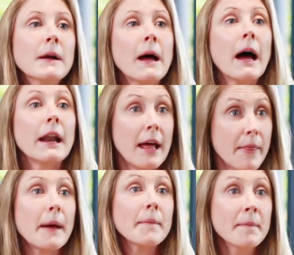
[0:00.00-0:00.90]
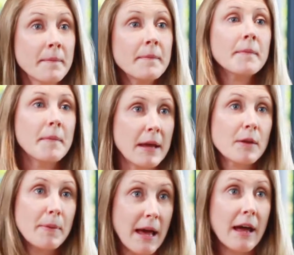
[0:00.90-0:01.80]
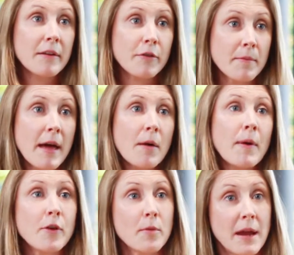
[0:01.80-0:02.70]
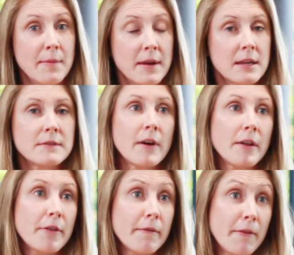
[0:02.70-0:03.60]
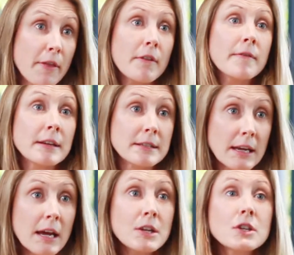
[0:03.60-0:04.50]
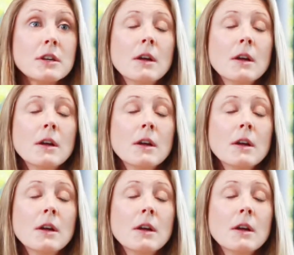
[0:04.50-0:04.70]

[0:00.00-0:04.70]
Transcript: and let them make the plan from there, whether your baby needs further investigation,